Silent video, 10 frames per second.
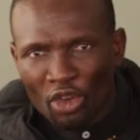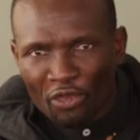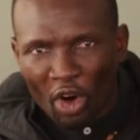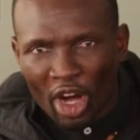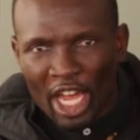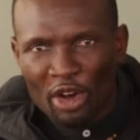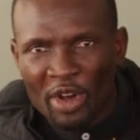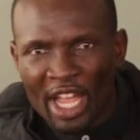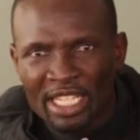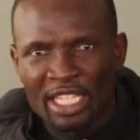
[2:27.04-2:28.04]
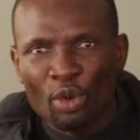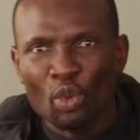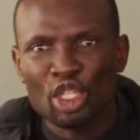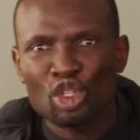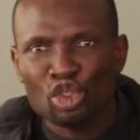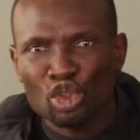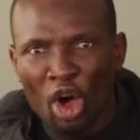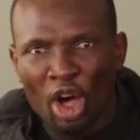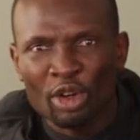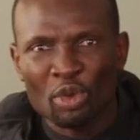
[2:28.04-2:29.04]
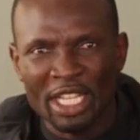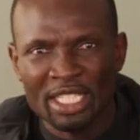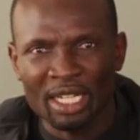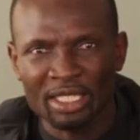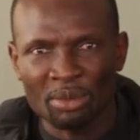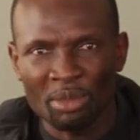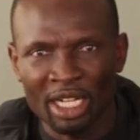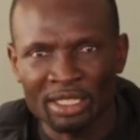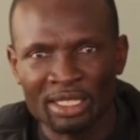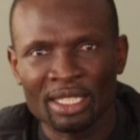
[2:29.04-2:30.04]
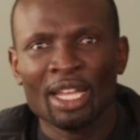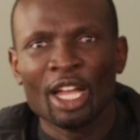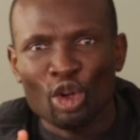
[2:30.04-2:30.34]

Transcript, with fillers: Look for areas with strong rental demand.